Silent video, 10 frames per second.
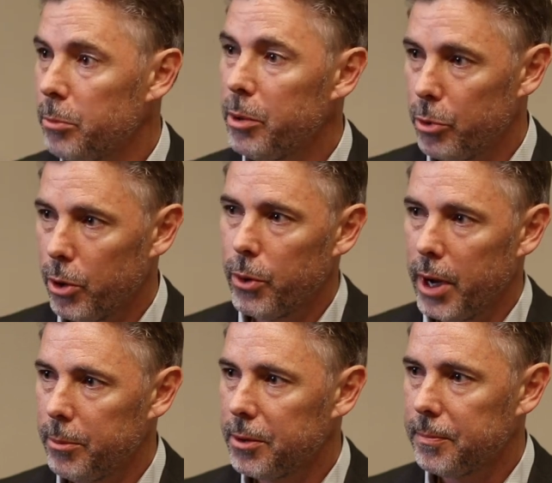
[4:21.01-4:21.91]
can be
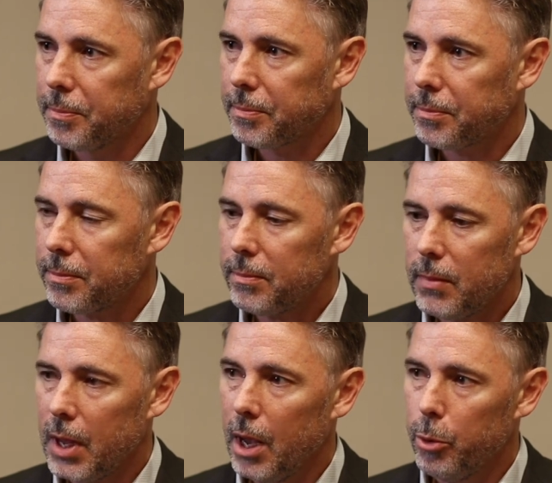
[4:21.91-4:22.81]
programmed.
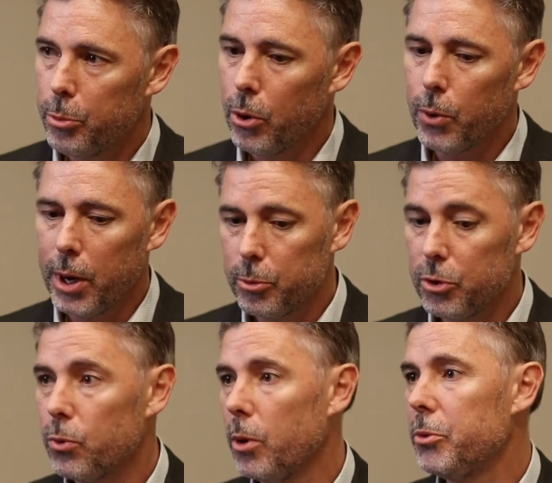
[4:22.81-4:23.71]
And we program the
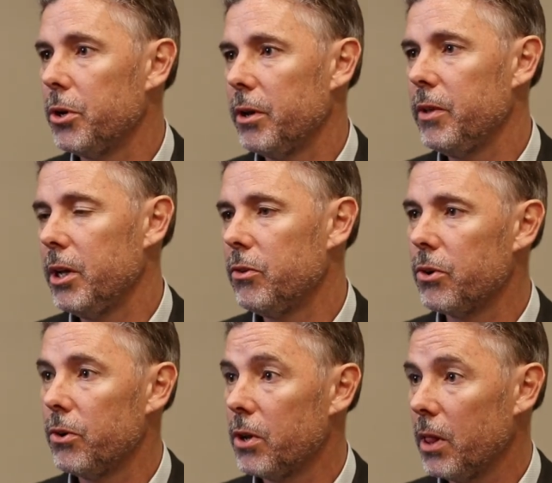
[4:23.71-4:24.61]
resorption of the
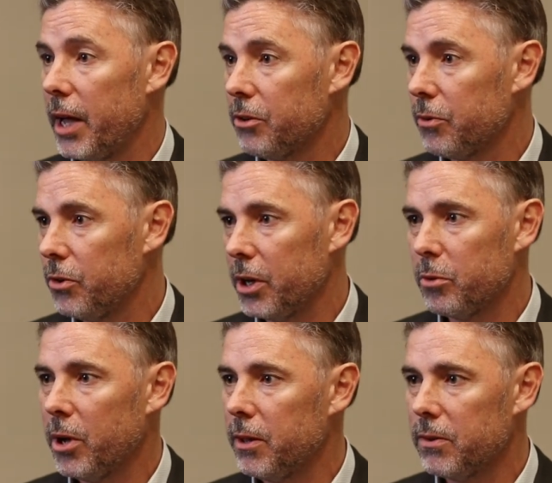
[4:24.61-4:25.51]
insert to last for
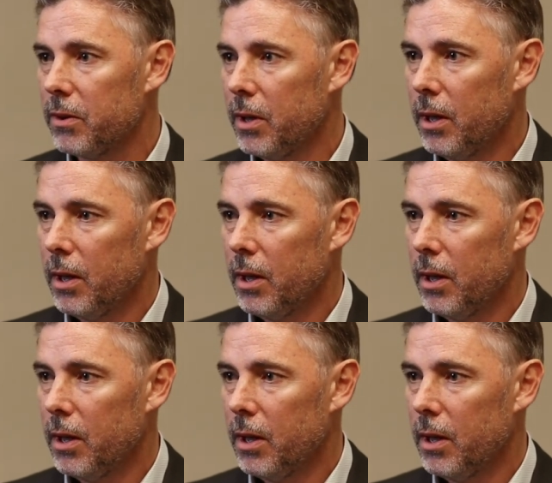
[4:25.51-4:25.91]
six months.